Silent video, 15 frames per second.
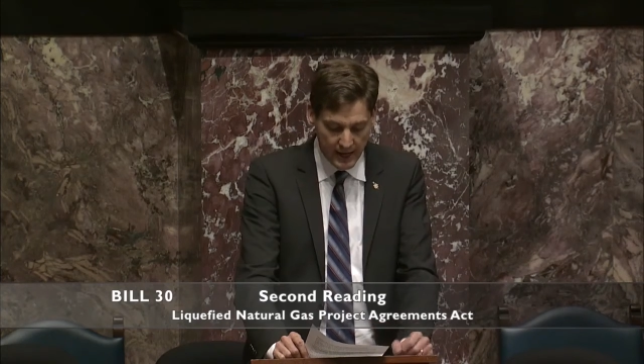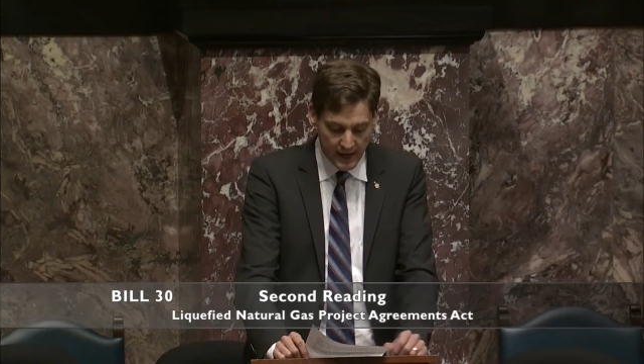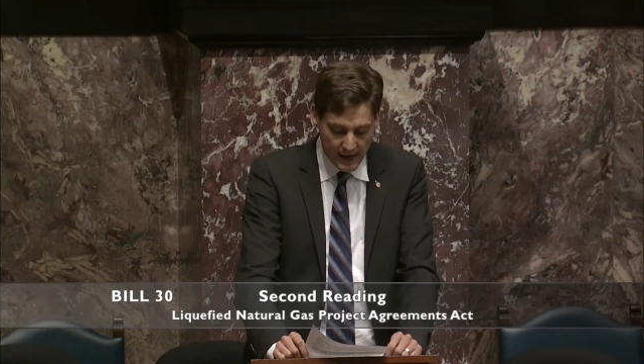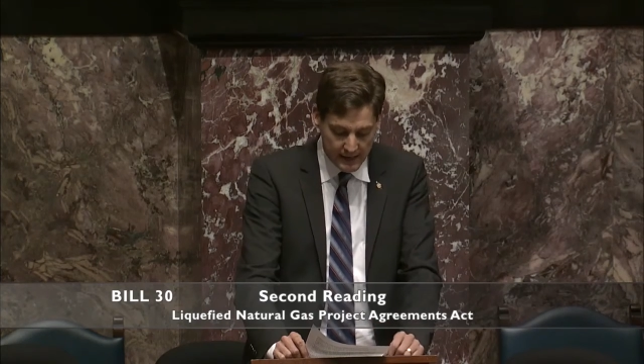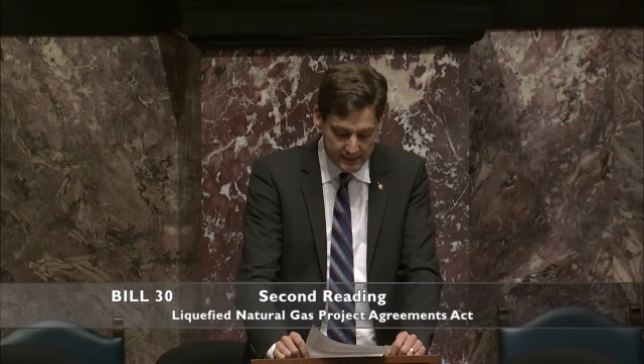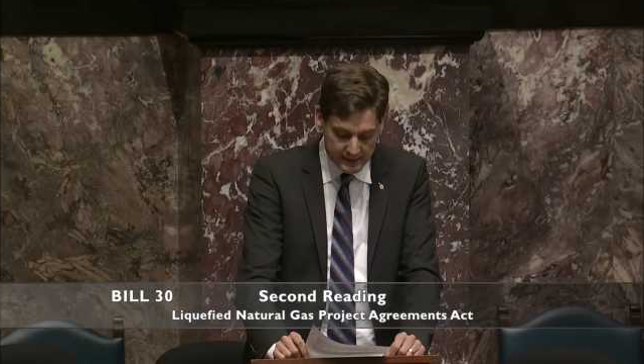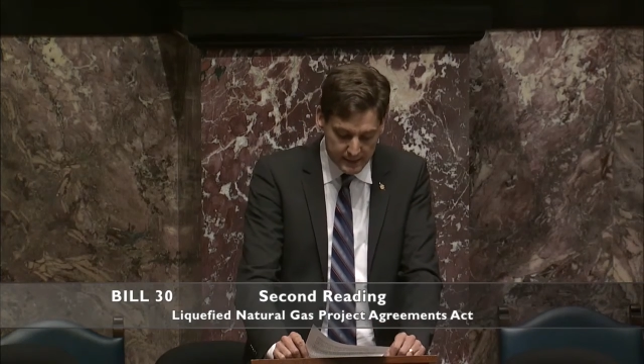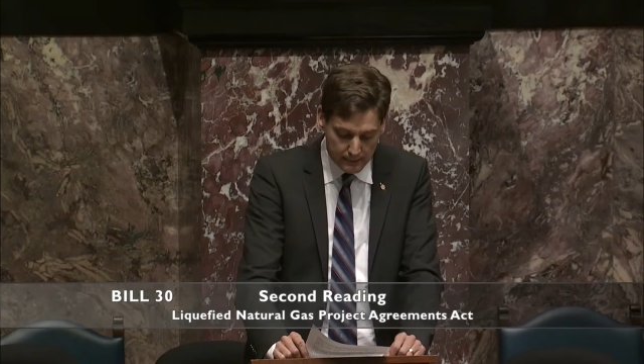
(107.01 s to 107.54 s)

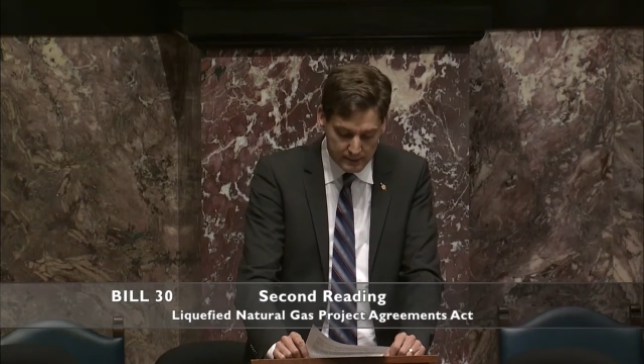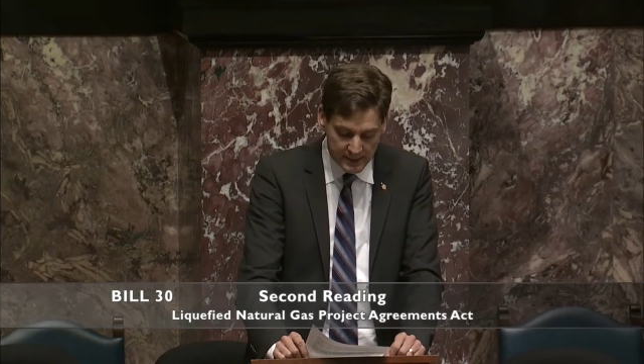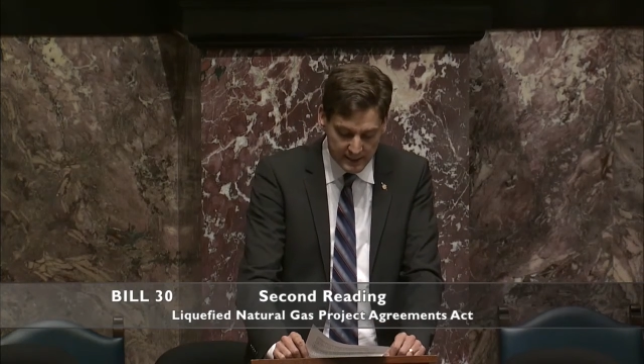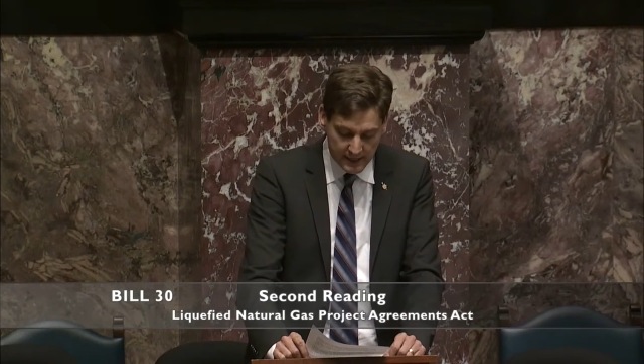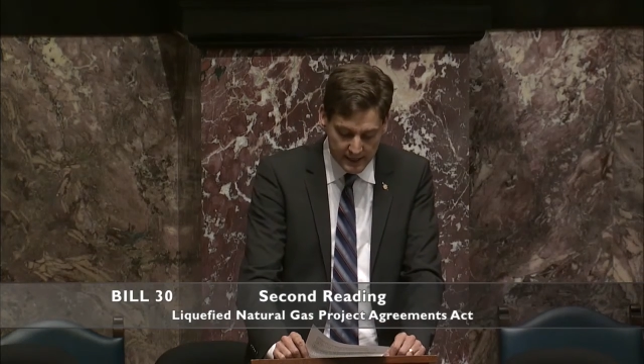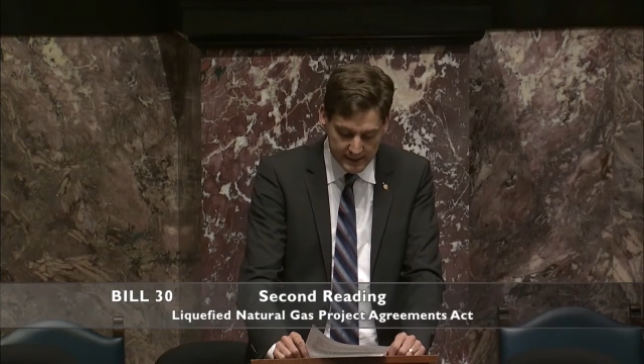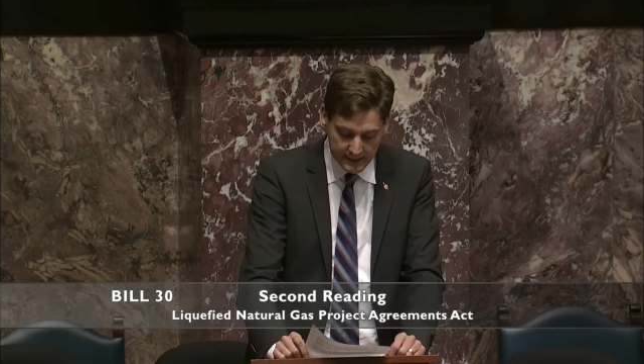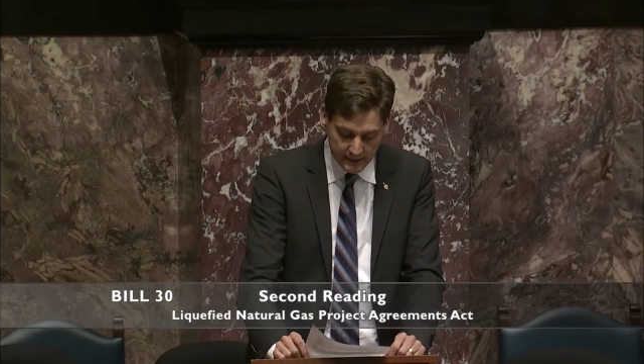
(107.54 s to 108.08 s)
and
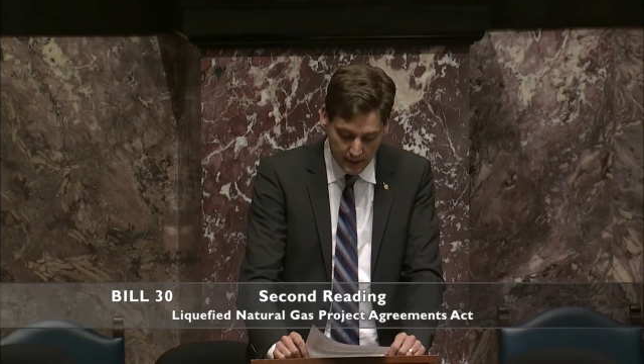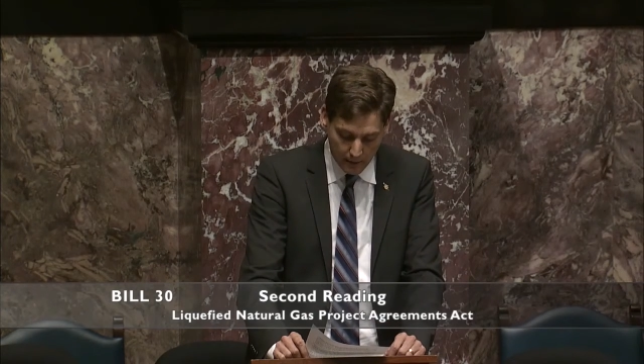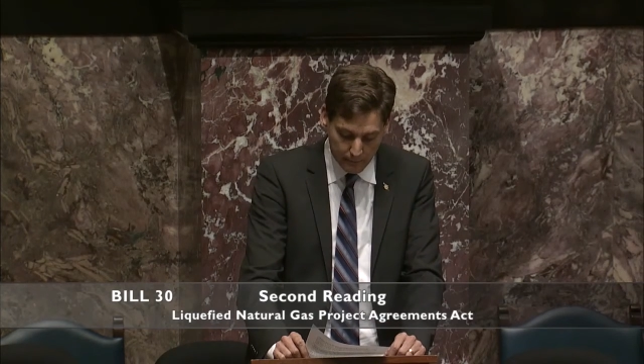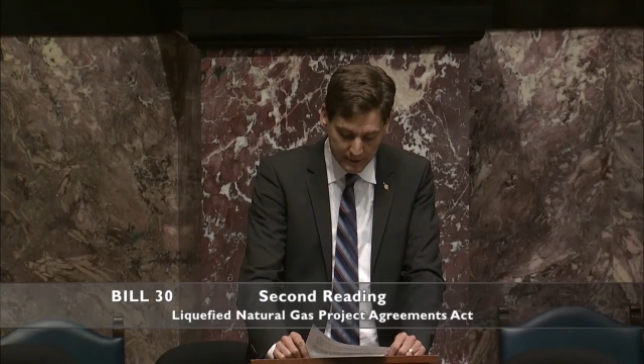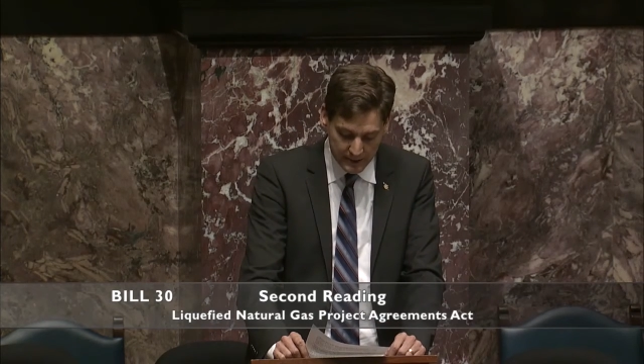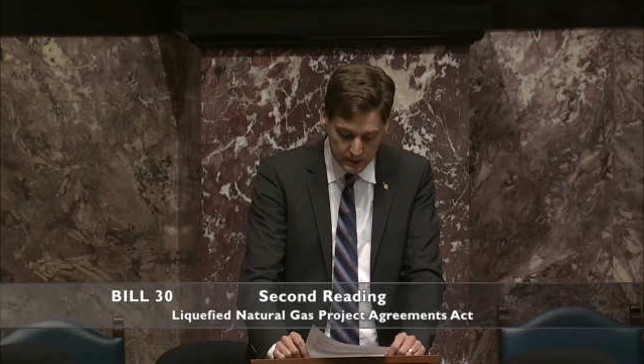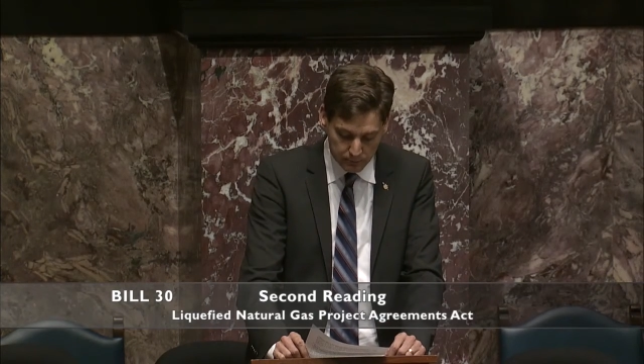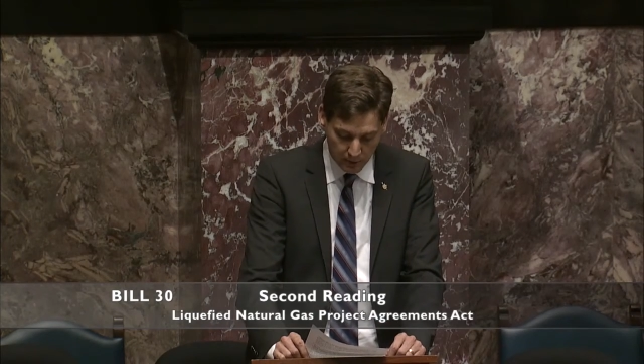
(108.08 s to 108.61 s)
subsidizing
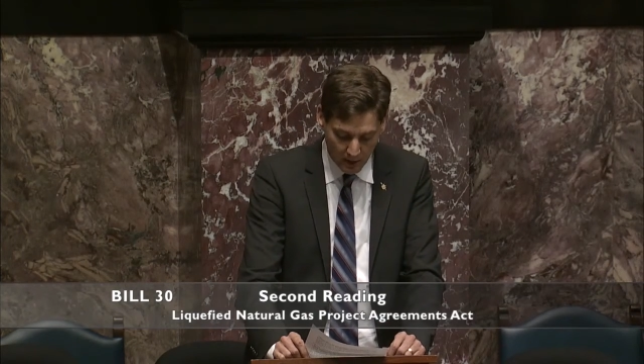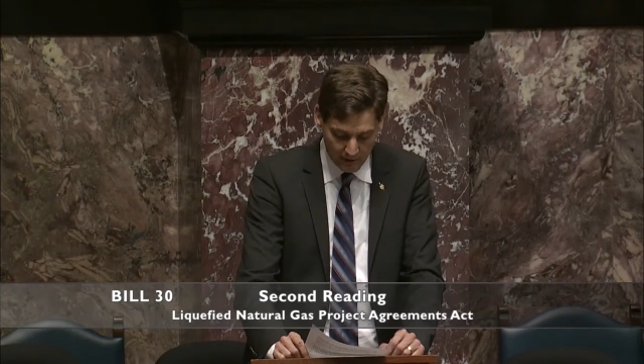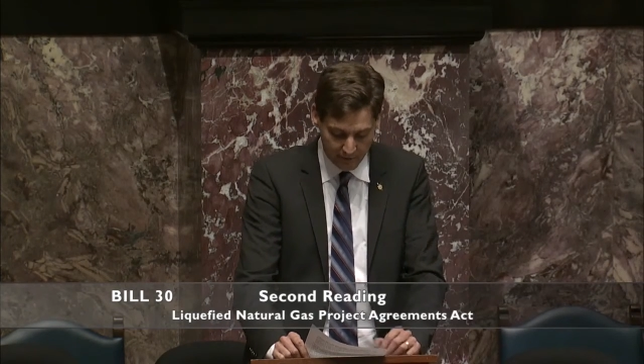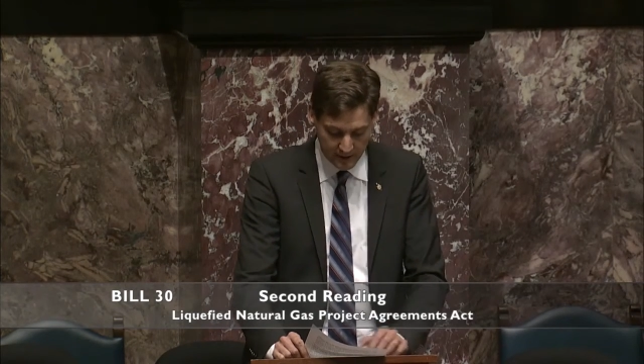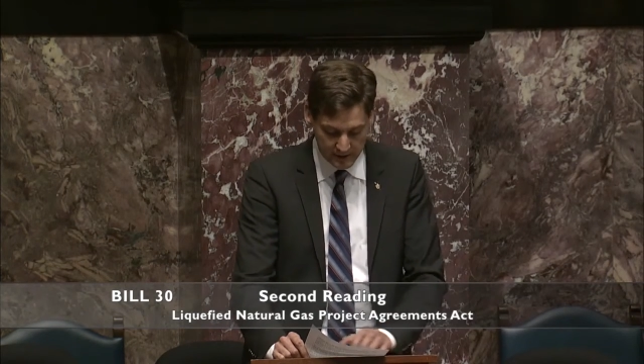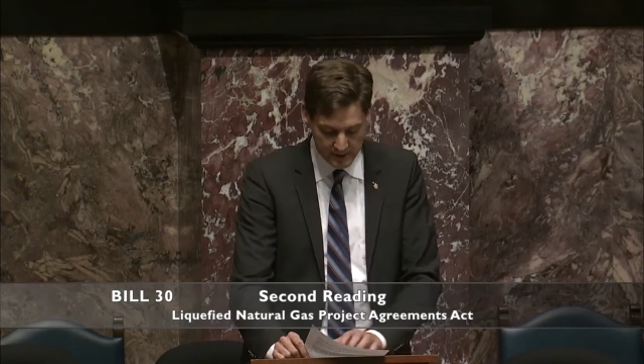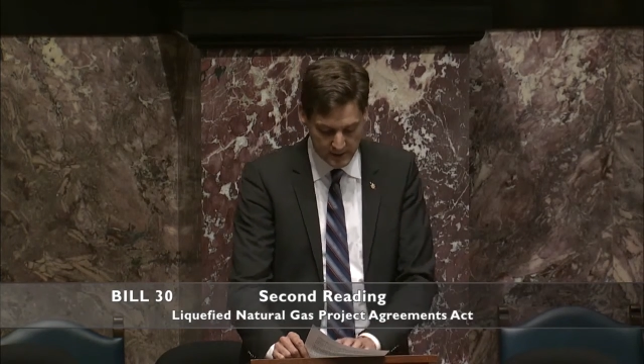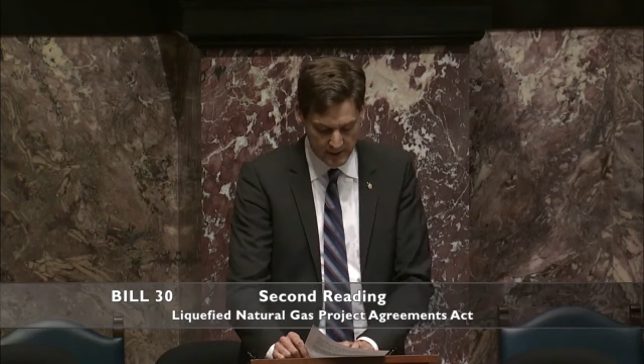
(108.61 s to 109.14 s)
companies'
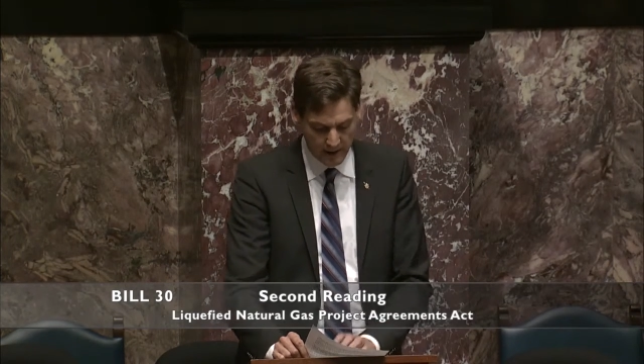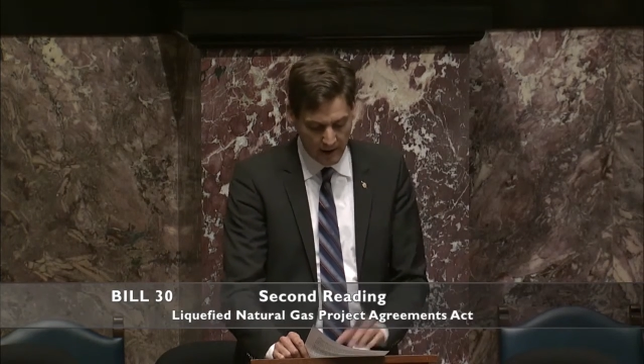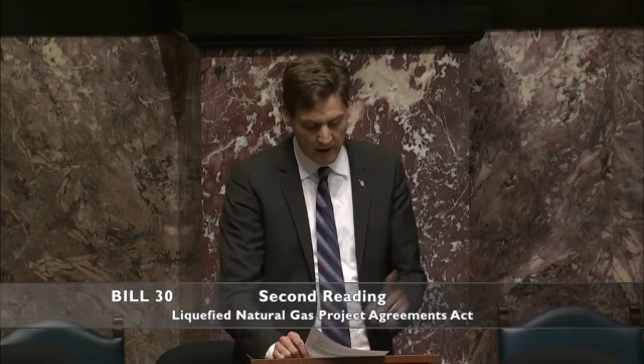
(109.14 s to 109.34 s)
profits.